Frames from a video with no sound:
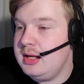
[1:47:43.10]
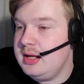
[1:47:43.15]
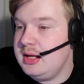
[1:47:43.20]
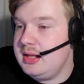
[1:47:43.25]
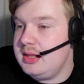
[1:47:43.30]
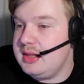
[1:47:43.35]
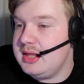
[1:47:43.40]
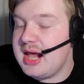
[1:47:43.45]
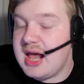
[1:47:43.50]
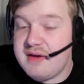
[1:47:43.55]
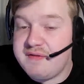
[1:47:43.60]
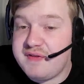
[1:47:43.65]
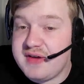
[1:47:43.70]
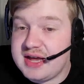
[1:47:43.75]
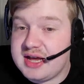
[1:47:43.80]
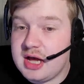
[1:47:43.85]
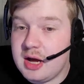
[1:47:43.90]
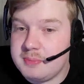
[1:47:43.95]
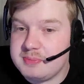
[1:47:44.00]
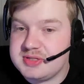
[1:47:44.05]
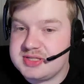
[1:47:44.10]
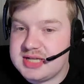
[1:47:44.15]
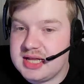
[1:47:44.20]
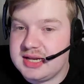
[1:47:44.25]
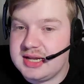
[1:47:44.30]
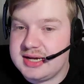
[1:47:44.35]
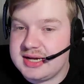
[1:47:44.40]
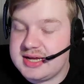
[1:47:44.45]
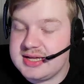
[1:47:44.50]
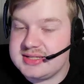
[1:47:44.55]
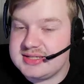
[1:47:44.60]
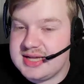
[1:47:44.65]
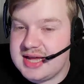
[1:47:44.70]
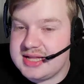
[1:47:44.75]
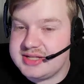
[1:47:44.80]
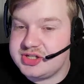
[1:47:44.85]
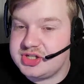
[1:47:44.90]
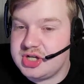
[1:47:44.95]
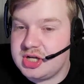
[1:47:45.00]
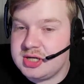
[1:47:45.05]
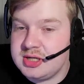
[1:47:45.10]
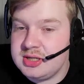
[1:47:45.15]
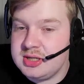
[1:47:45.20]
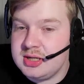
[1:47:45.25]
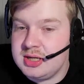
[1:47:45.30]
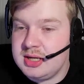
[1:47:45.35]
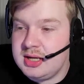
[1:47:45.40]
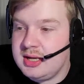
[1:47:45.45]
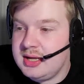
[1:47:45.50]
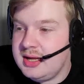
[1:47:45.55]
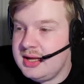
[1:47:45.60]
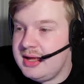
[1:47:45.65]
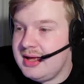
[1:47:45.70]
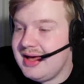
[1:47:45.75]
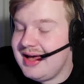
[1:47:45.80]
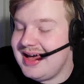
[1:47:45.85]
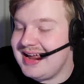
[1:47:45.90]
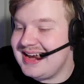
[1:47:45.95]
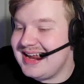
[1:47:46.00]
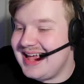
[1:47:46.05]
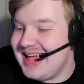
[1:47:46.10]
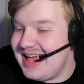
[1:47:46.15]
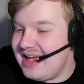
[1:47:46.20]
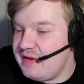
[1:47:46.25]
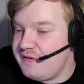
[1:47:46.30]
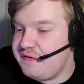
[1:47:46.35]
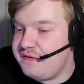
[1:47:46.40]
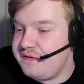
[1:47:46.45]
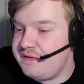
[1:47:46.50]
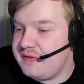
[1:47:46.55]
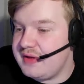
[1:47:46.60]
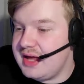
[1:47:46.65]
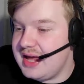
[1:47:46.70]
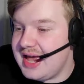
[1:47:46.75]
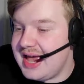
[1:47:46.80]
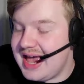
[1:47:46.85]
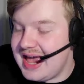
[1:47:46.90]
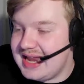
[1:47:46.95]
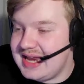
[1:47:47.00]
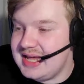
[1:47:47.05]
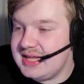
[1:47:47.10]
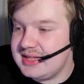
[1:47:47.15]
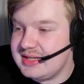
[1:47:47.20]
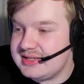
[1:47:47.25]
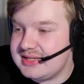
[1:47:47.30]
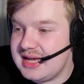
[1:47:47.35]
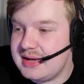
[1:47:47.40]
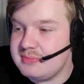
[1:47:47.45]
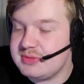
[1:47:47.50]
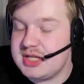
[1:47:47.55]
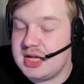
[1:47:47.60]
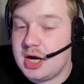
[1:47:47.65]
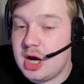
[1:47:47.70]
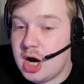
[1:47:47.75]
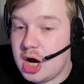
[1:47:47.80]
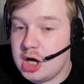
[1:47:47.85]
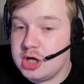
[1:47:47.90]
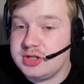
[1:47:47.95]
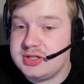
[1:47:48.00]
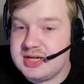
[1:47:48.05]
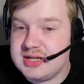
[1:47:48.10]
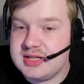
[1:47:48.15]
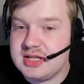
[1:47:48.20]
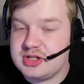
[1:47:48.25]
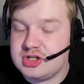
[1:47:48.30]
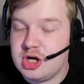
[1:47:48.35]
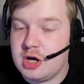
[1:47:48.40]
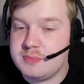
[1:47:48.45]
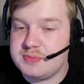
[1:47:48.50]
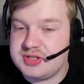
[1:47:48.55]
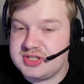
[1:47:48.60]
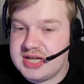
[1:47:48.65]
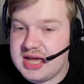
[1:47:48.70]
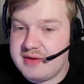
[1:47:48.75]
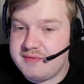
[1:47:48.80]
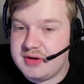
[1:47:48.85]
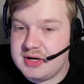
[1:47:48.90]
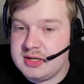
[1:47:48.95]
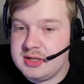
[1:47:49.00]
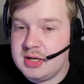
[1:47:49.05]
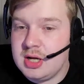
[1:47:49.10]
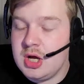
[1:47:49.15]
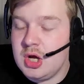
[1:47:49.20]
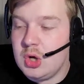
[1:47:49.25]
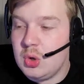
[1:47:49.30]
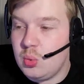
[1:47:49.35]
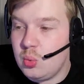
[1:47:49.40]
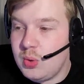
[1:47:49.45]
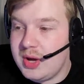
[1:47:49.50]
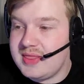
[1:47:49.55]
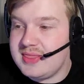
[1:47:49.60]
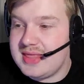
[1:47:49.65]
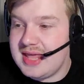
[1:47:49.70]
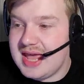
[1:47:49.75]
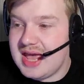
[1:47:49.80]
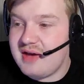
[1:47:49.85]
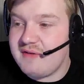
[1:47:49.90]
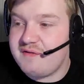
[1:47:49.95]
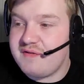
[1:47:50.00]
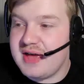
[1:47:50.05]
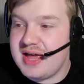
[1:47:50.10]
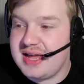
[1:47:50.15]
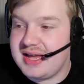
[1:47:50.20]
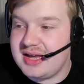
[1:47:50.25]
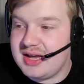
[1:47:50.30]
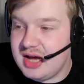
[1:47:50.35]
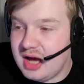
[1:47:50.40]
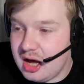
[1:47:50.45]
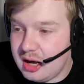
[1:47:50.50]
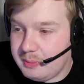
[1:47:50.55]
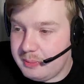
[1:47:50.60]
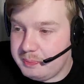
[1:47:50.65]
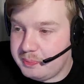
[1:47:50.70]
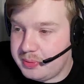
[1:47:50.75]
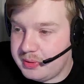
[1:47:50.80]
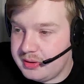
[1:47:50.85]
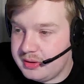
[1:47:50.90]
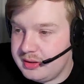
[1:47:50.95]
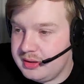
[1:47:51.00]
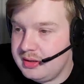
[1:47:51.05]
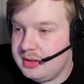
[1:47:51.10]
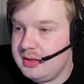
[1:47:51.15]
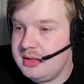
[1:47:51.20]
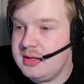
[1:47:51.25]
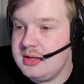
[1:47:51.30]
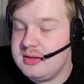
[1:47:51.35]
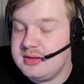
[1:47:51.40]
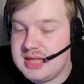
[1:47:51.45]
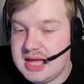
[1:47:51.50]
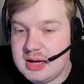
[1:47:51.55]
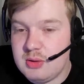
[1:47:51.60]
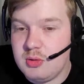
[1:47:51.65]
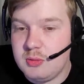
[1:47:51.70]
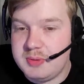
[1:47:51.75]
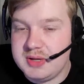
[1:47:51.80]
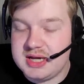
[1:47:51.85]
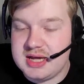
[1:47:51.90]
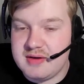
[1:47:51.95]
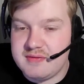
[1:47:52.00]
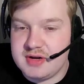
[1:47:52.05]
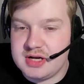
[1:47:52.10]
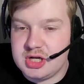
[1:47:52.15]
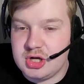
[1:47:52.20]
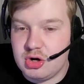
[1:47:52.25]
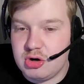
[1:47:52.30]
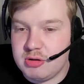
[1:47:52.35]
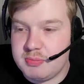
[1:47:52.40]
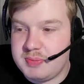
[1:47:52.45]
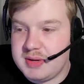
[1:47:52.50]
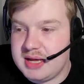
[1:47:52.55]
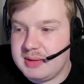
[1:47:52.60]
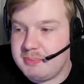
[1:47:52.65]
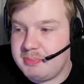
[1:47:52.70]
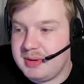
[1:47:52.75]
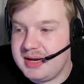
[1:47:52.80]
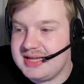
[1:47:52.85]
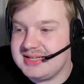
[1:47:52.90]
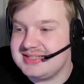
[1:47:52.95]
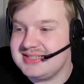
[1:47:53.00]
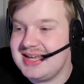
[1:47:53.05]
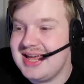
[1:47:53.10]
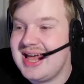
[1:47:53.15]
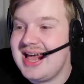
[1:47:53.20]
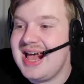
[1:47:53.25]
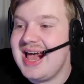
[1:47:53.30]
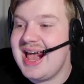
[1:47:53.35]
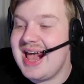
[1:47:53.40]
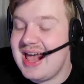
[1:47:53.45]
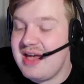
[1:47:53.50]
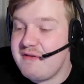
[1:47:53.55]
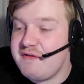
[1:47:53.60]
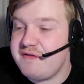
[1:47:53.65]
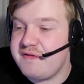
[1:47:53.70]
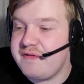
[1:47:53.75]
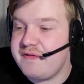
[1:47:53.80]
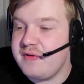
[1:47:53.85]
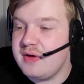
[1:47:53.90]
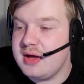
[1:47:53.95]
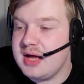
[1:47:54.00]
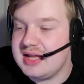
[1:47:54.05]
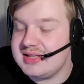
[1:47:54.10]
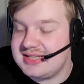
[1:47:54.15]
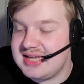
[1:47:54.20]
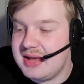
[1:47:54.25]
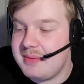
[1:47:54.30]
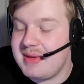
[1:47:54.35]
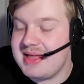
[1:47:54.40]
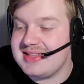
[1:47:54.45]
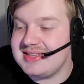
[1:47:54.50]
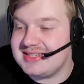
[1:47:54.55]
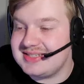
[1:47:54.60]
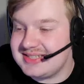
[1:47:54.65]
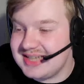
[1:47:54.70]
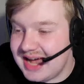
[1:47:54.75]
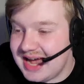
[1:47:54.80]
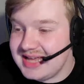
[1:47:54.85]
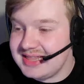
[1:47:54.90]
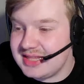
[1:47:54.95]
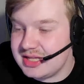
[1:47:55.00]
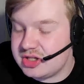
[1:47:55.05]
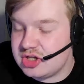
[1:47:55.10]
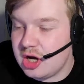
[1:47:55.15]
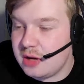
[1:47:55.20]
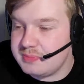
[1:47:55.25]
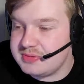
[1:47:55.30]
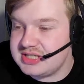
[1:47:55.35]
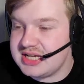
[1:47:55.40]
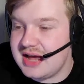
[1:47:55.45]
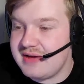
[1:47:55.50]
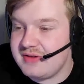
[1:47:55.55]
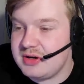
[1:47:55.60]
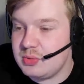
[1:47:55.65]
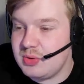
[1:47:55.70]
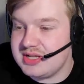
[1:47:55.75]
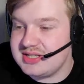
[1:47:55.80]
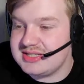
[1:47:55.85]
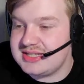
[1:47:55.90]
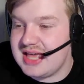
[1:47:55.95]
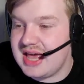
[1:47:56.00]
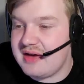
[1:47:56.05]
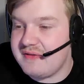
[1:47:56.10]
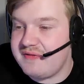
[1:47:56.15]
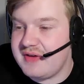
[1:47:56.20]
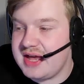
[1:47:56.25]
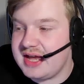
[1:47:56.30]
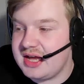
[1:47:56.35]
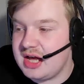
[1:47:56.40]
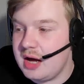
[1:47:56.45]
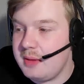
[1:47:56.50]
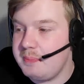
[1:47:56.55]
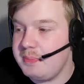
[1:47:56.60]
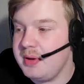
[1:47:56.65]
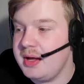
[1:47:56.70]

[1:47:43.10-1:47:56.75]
the FA Cup's still in contention. And if any of the teams that aren't in the top 7 win the FA Cup, they will be given a European place. If a team inside the top 7 wins the FA Cup,